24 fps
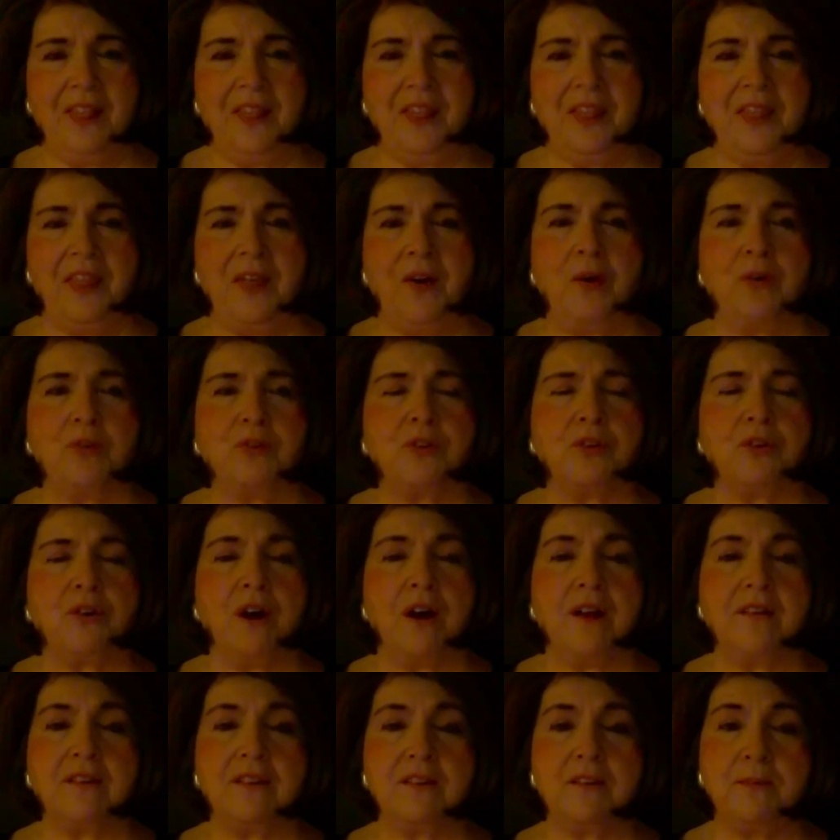Those
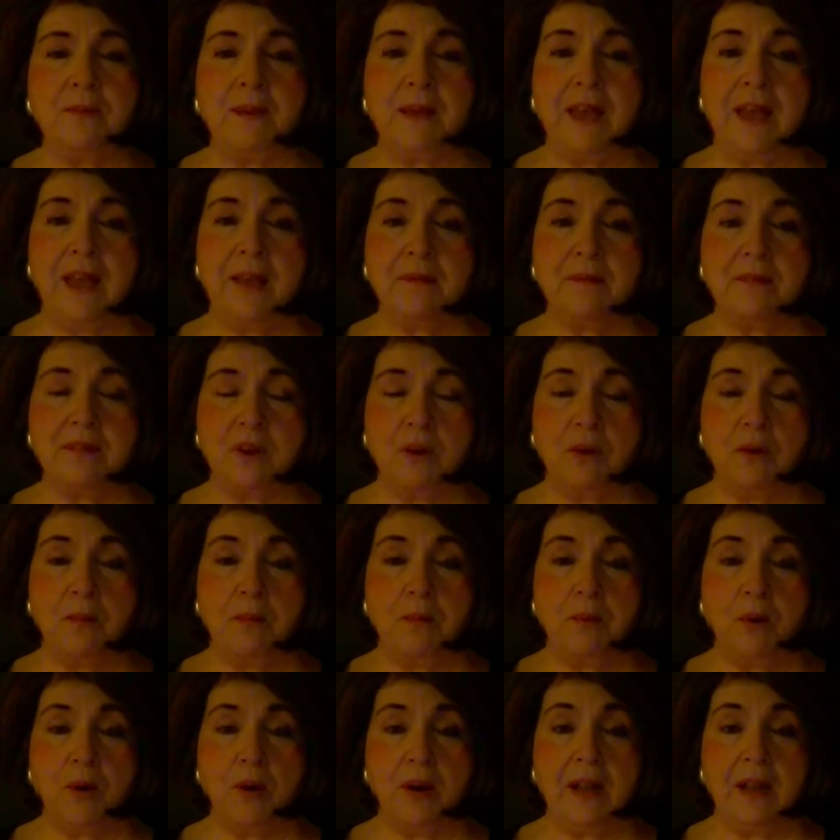crosses became so
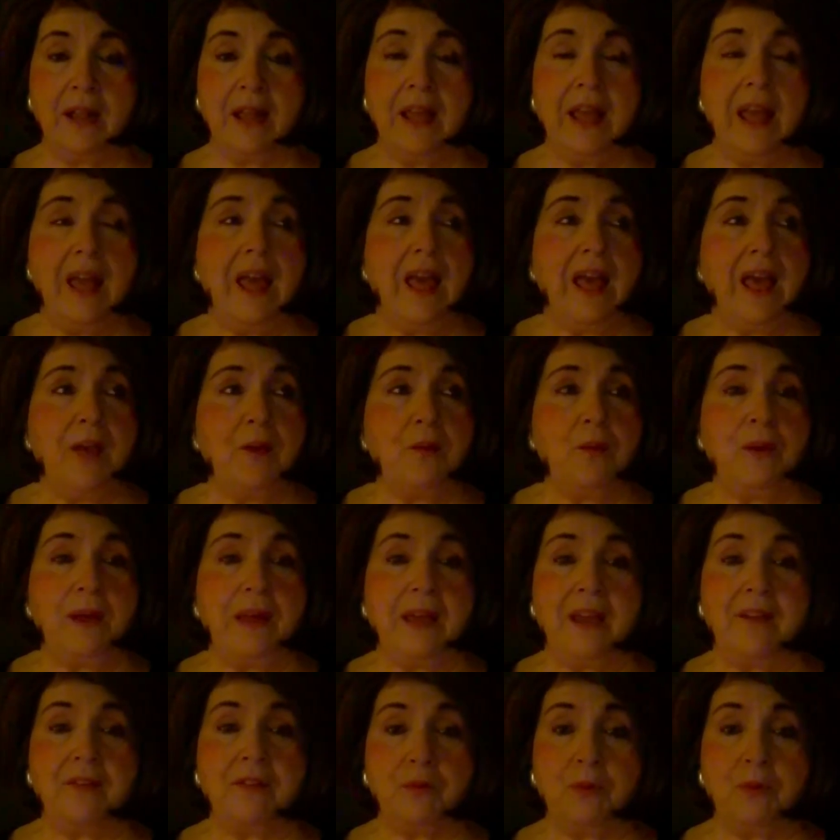important. And
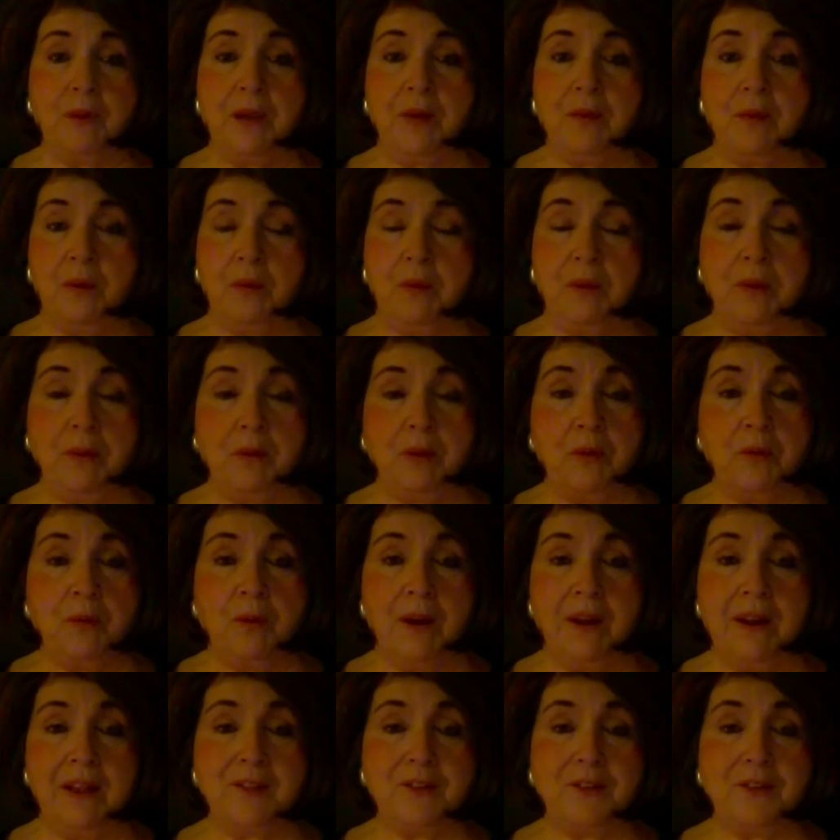week after week when we would
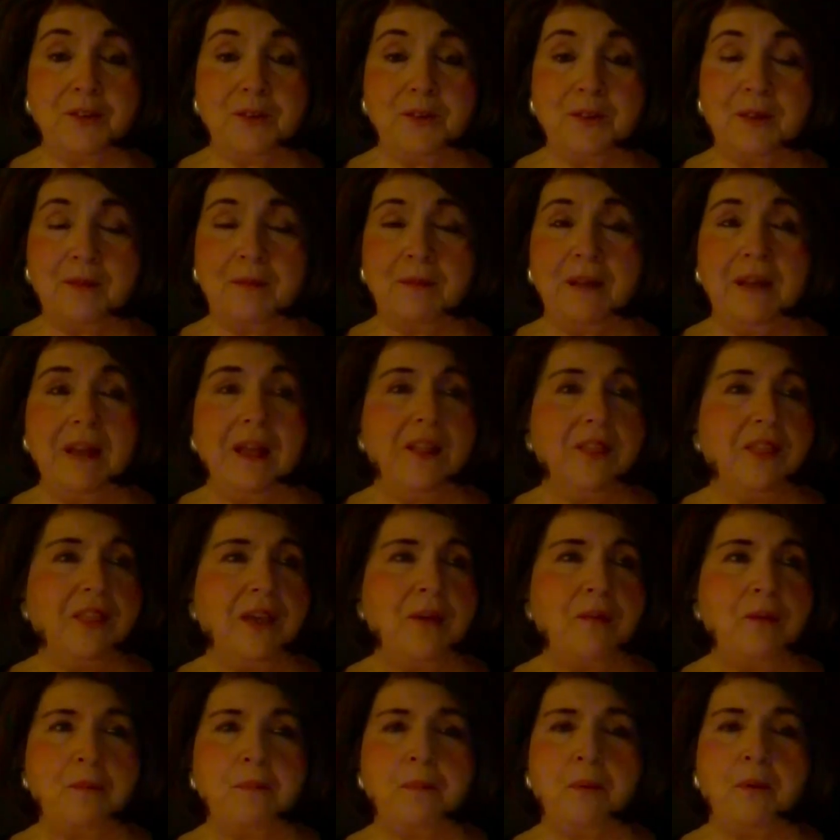run into them, they
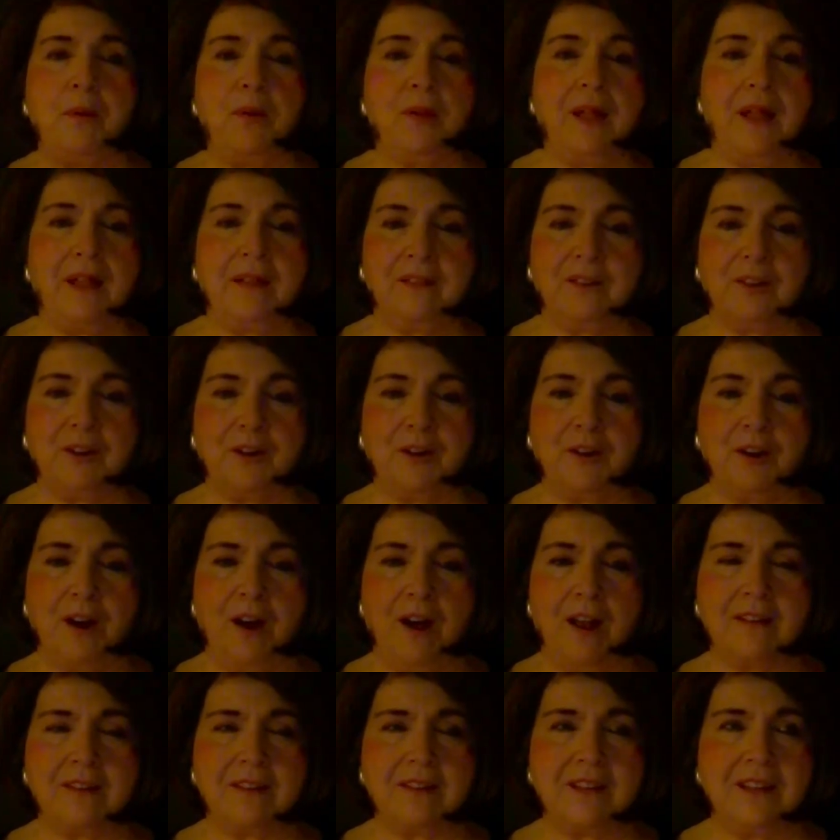would pull out their
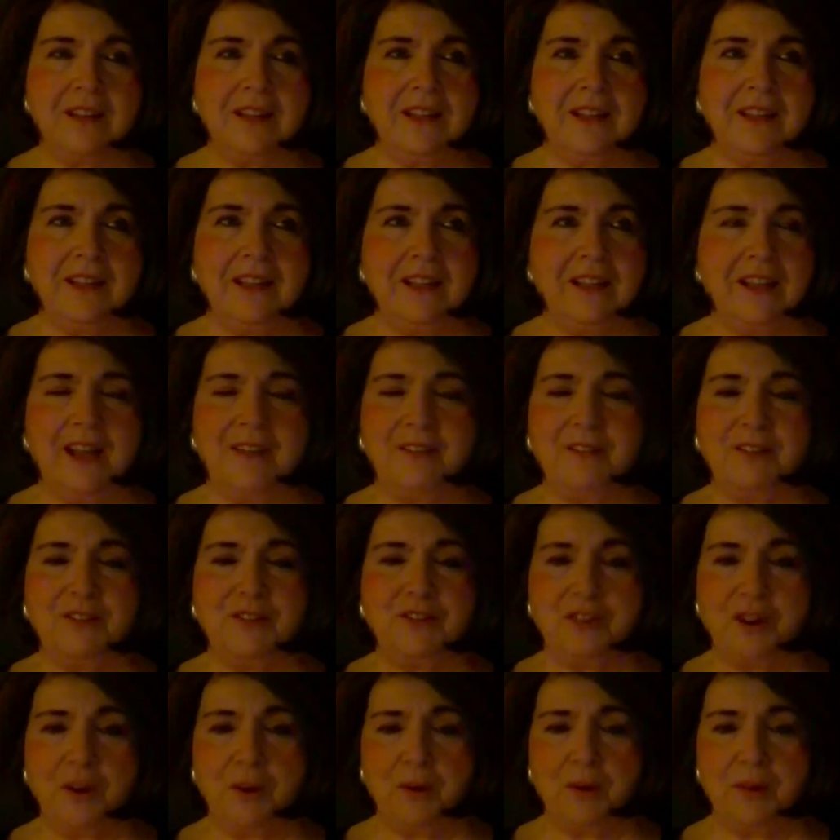cross. They'd have to
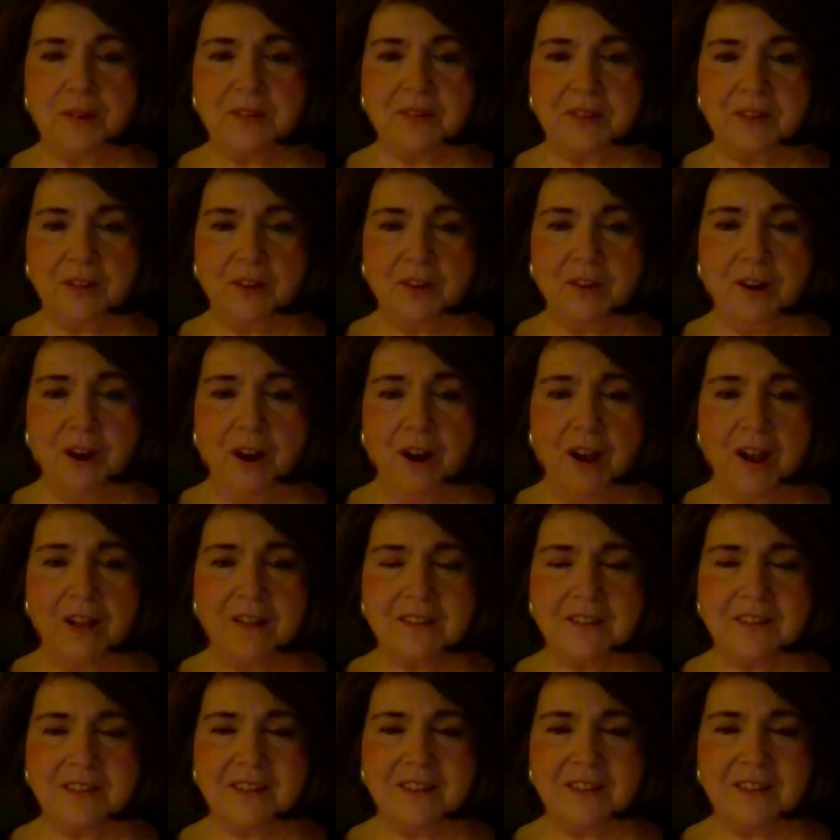show us their cross.